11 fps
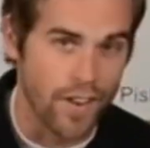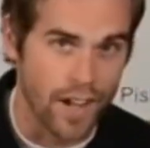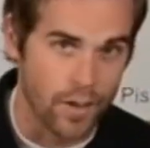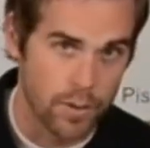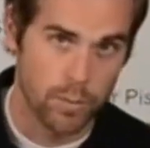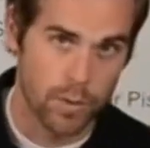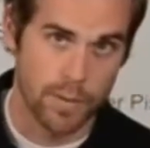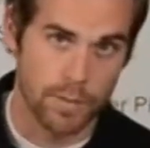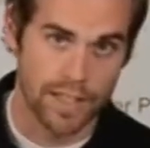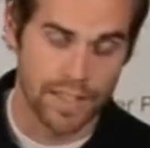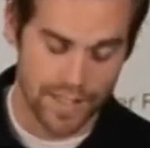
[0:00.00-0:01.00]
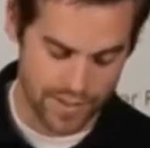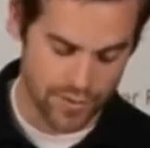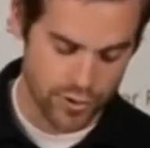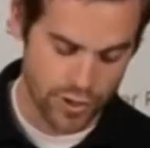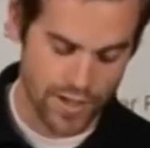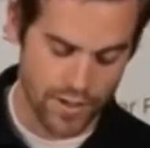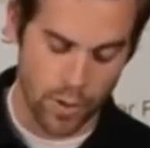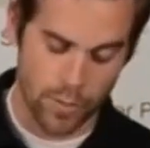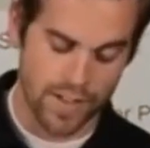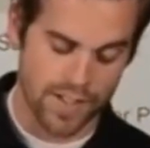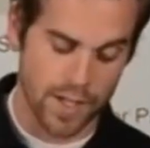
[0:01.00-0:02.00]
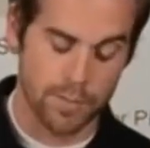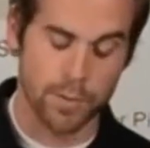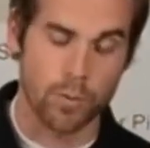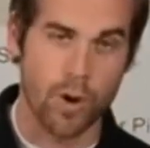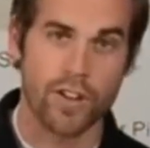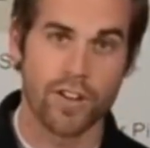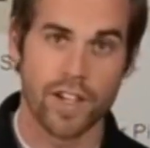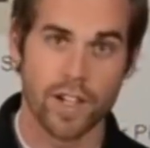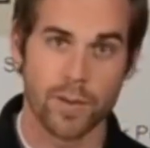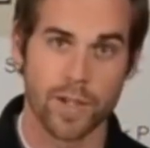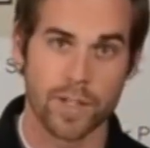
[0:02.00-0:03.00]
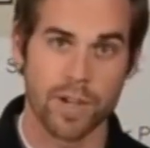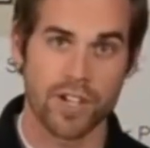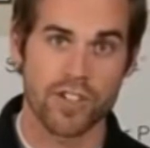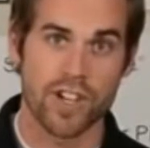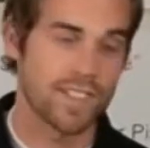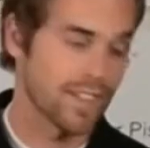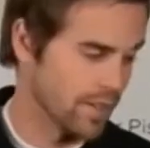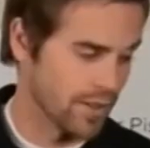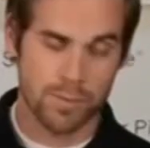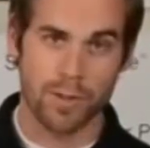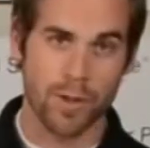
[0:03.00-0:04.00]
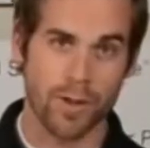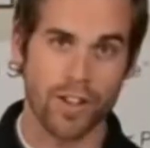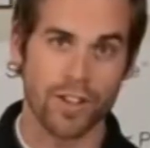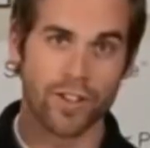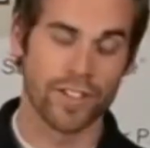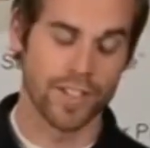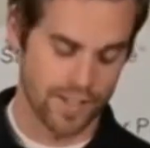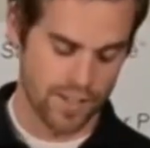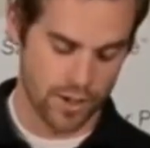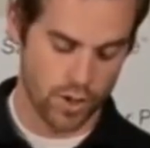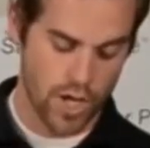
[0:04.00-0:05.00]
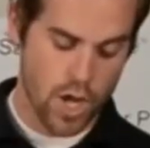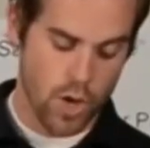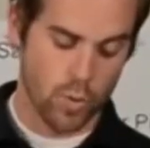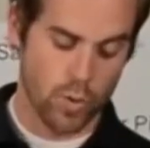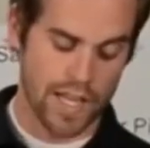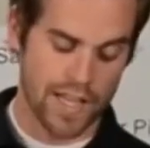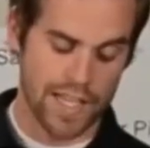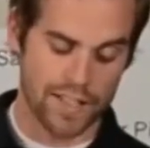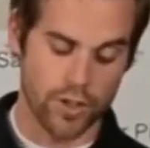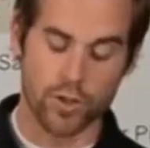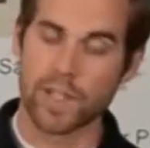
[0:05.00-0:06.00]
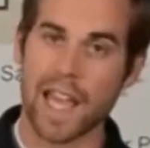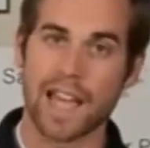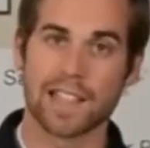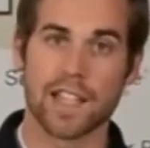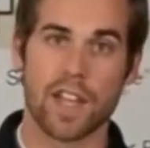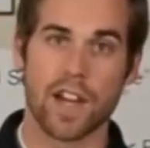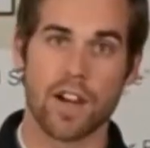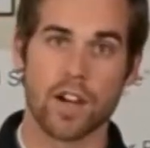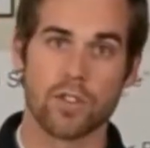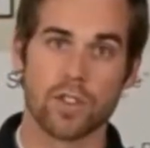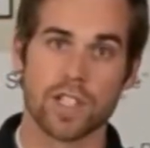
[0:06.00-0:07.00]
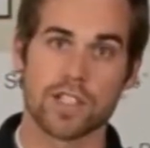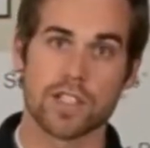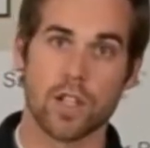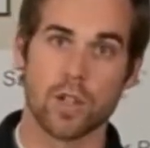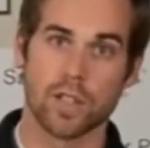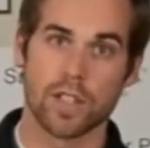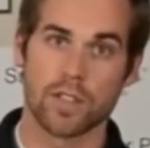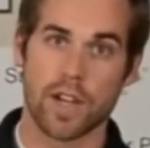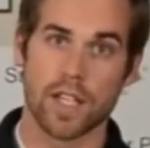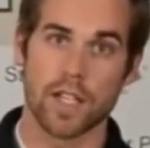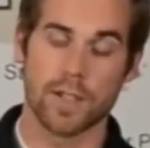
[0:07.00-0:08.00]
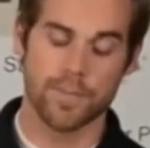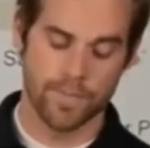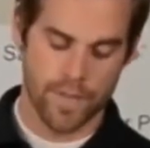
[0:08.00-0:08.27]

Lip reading: out when I'm going to clean this. So you try to open this up with water in here, when it's pressurized, it'll explode all over you. So what I like to do, you can let the air out really slowly right here,